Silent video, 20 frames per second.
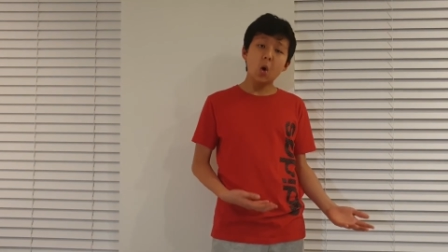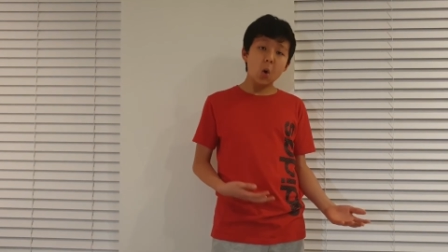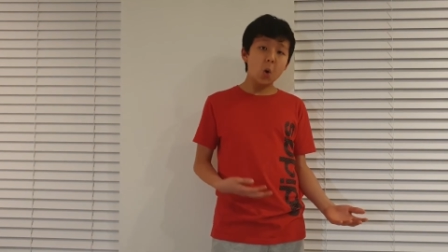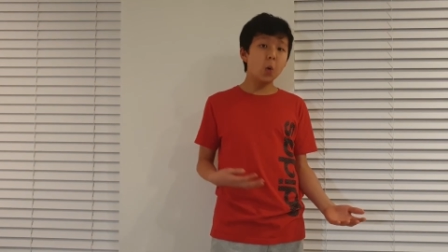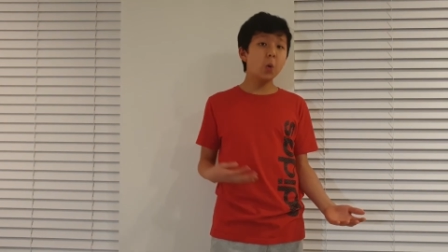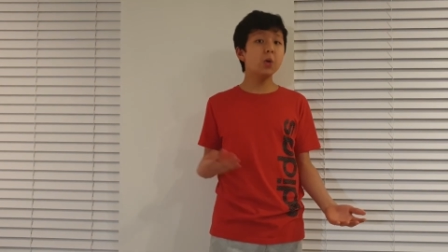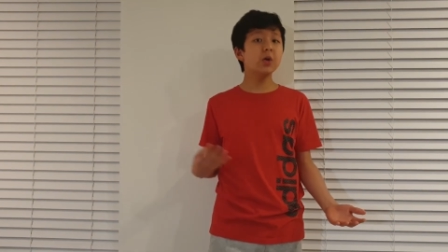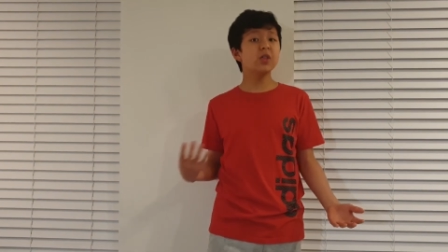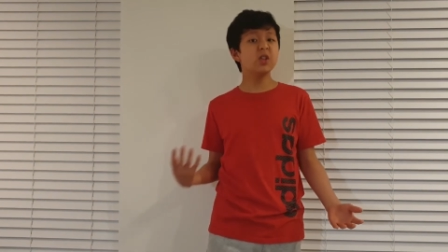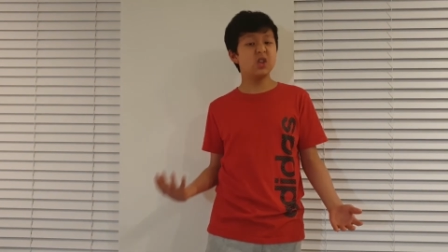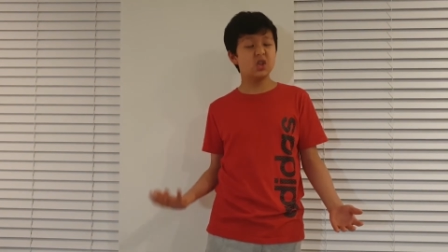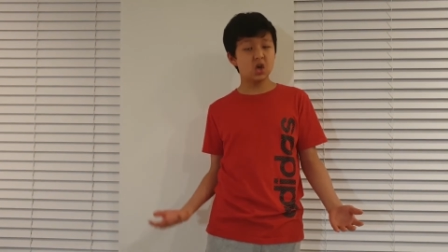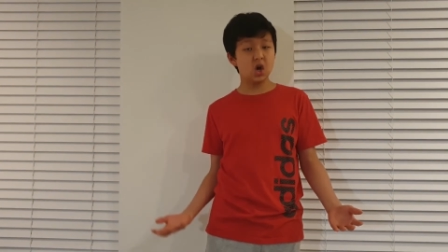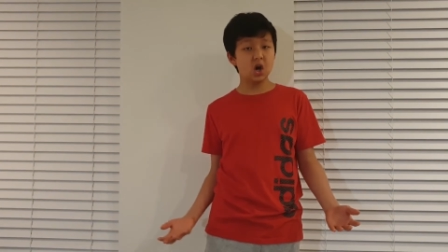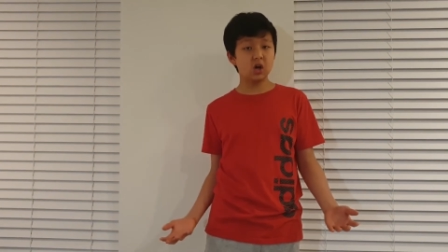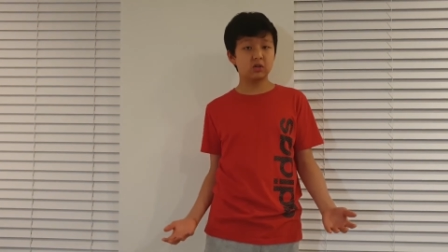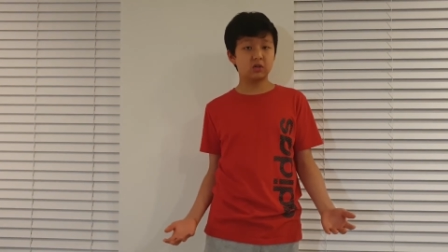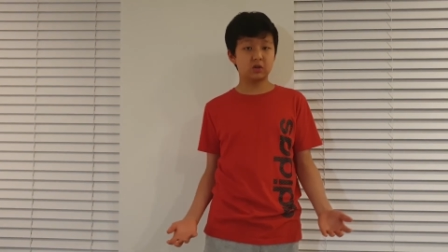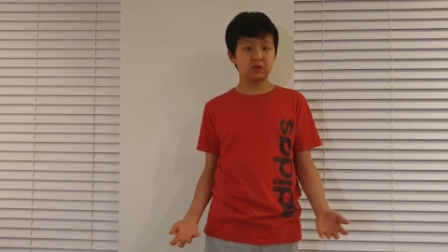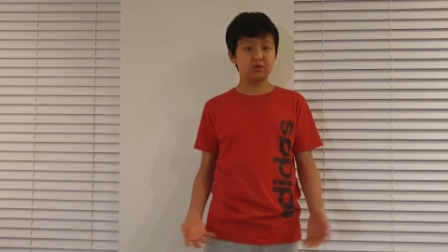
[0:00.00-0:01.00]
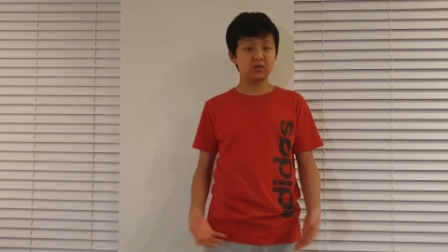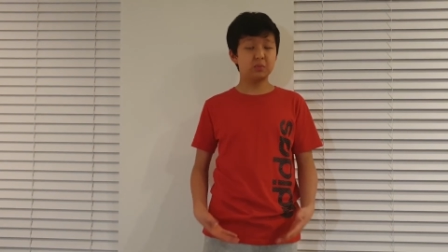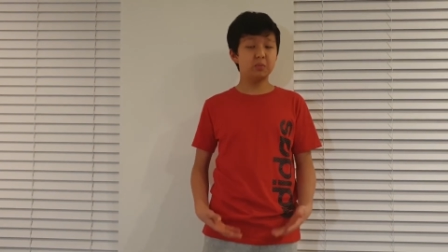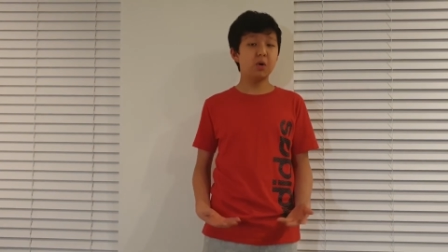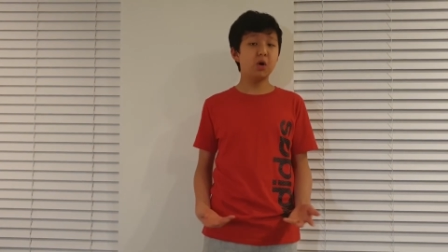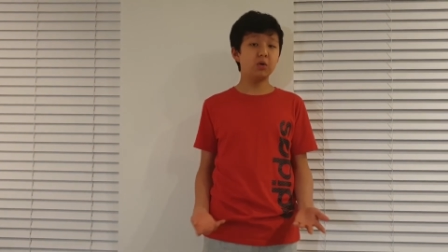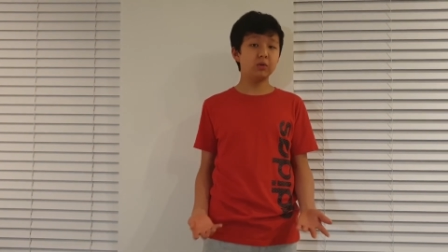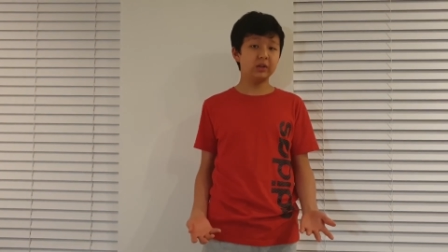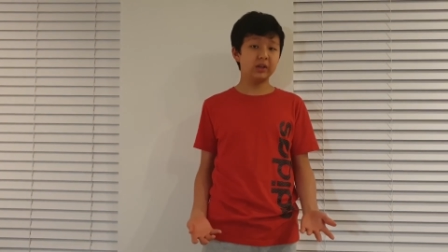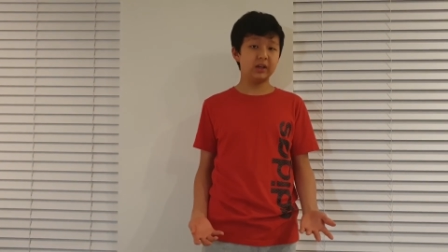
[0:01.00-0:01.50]
or the doctor
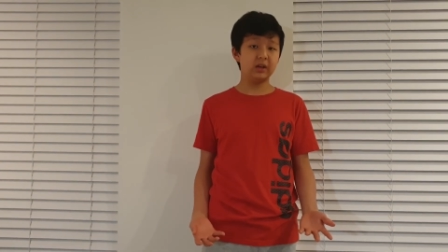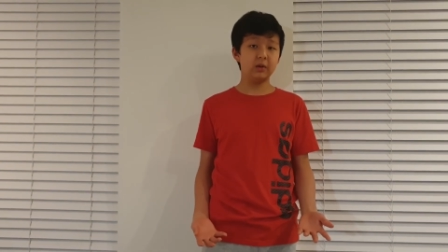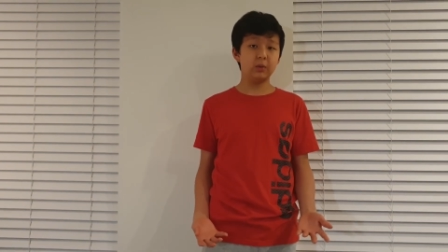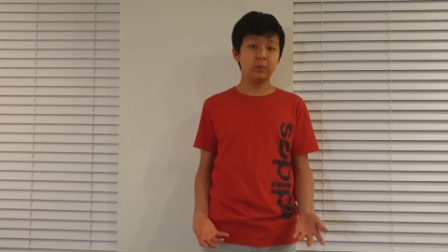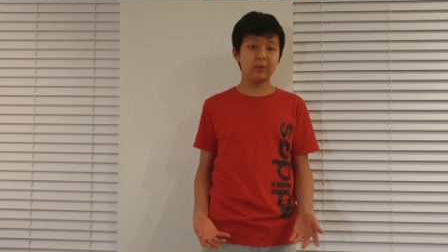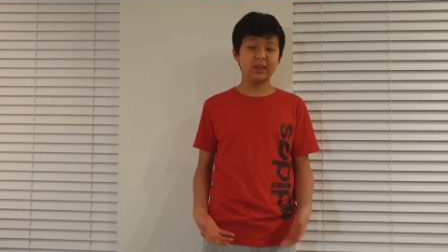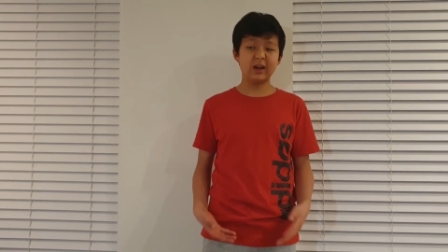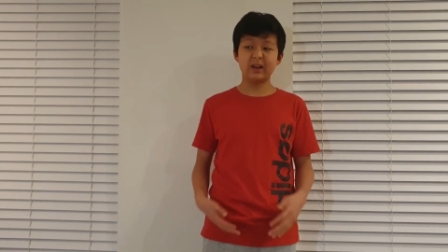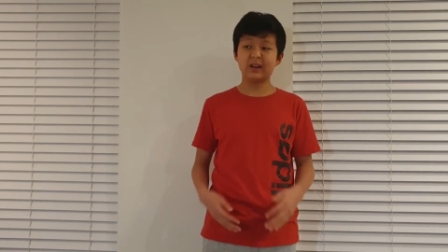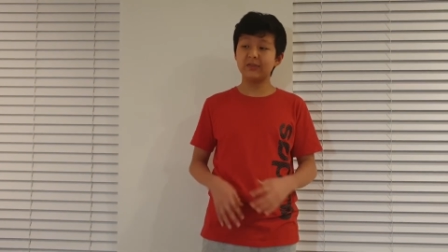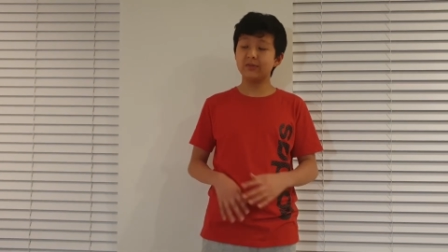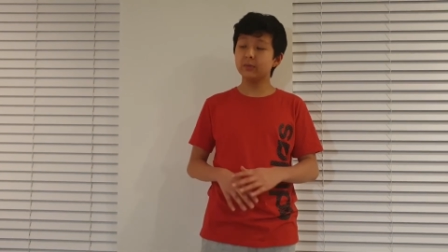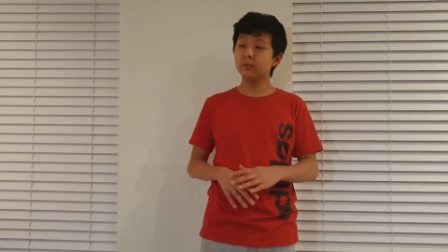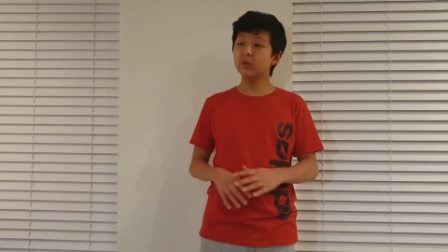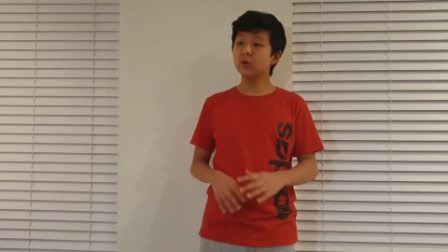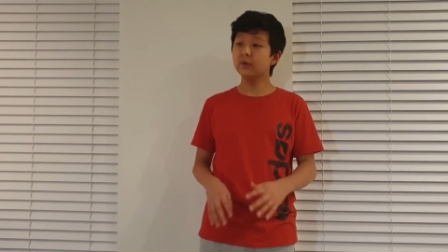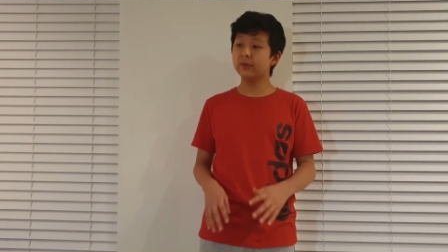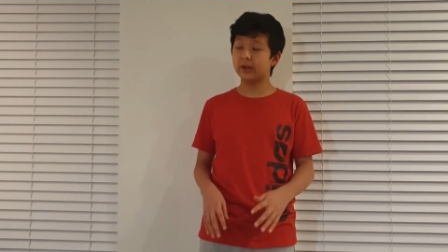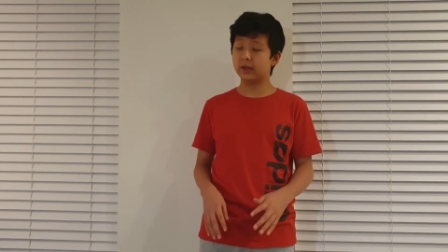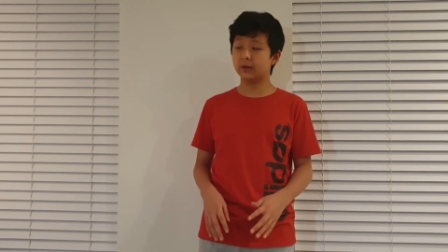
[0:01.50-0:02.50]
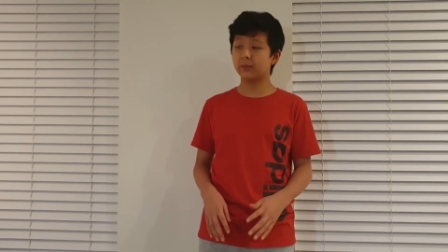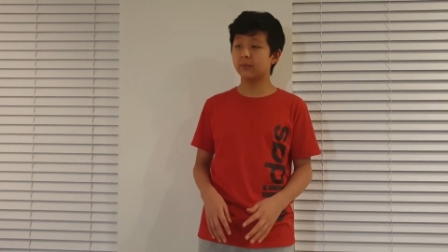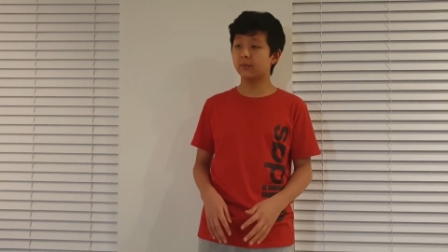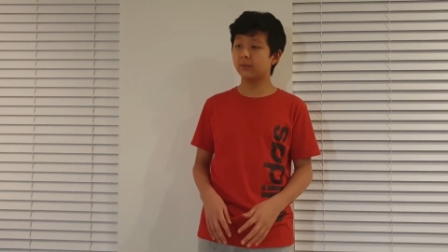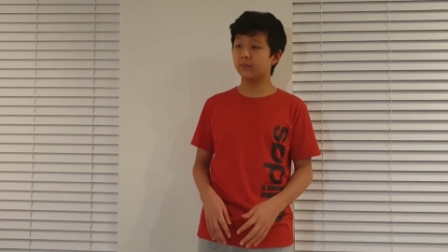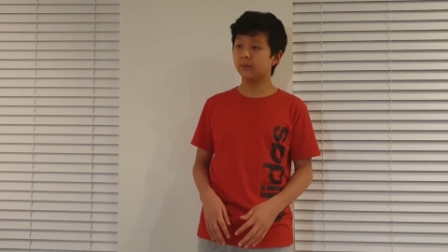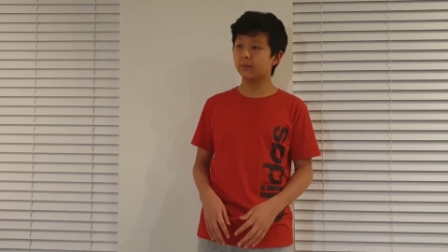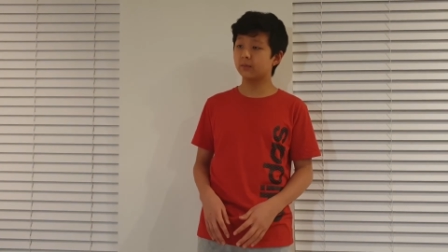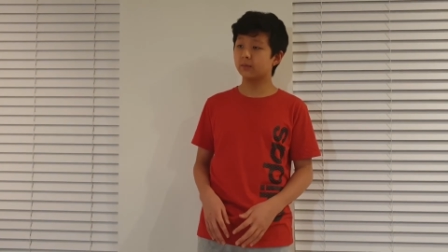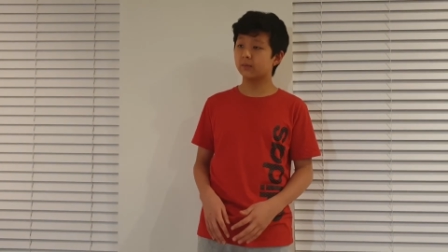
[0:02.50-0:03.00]
remotely without even moving.
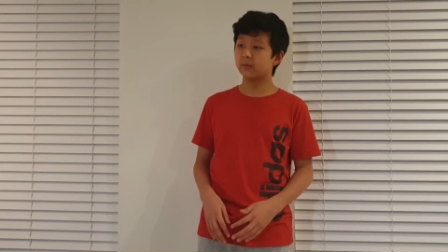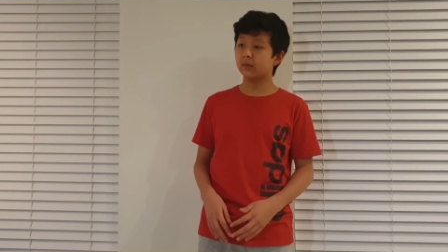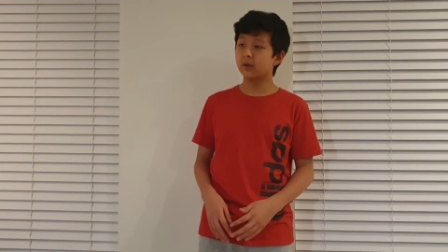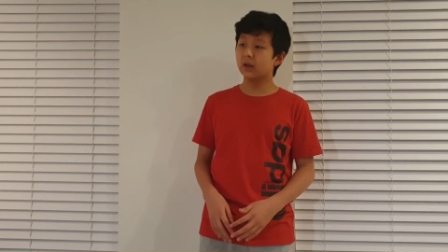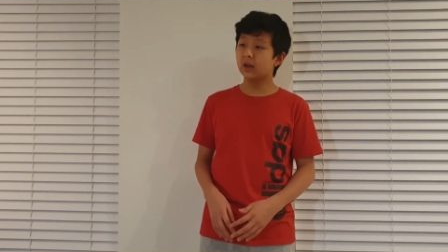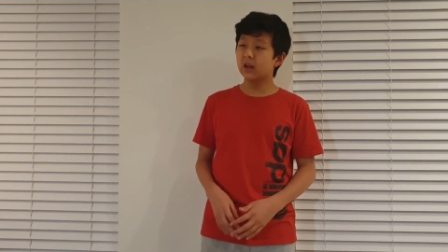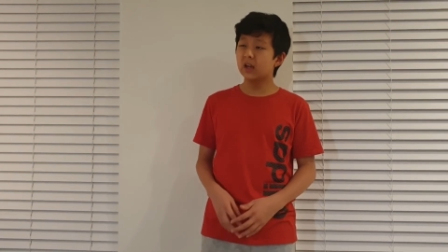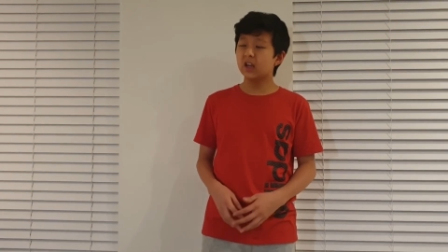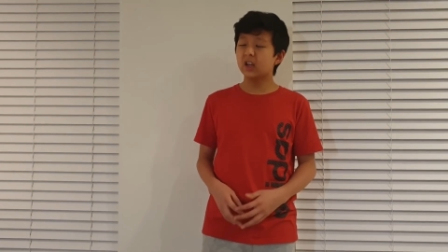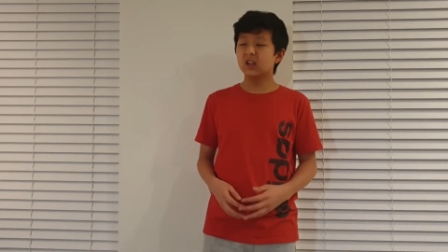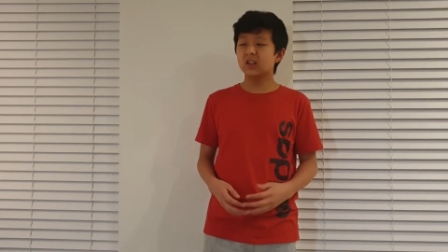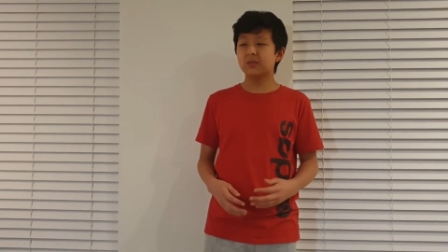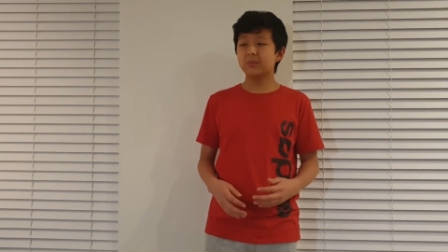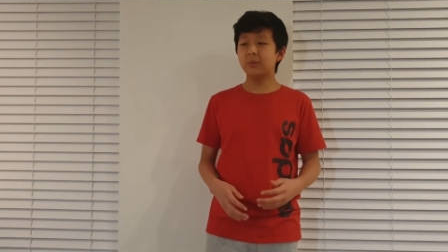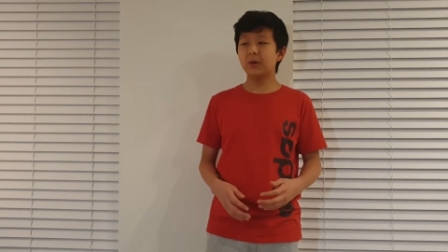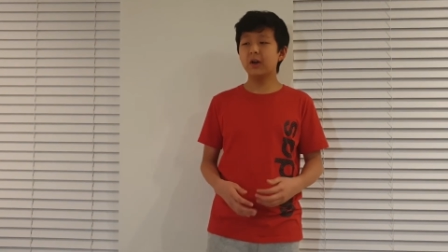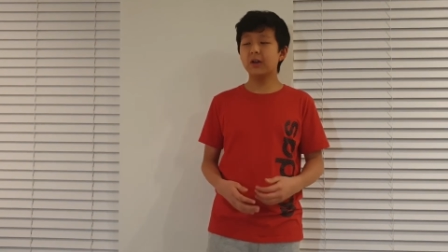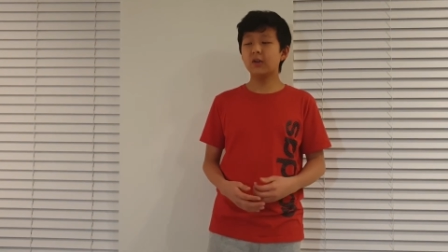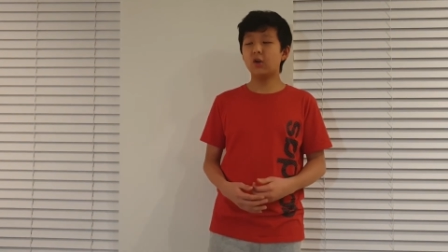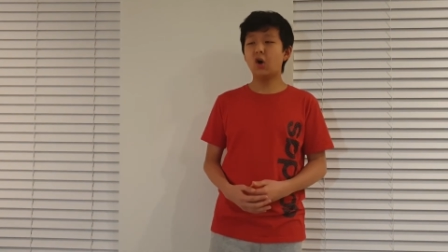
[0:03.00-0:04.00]
Spot